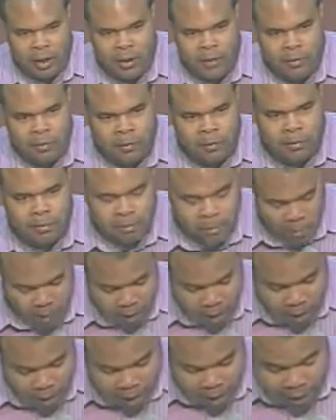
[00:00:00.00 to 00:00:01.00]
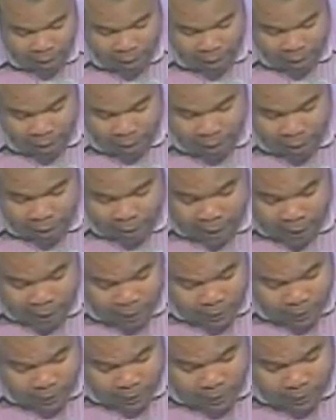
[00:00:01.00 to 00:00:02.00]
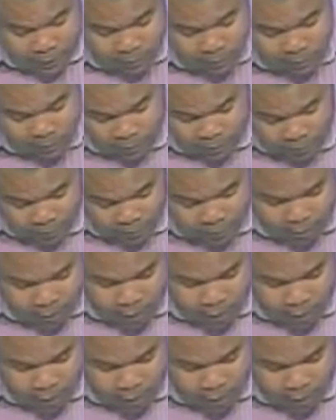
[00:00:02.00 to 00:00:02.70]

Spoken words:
(no one is talking)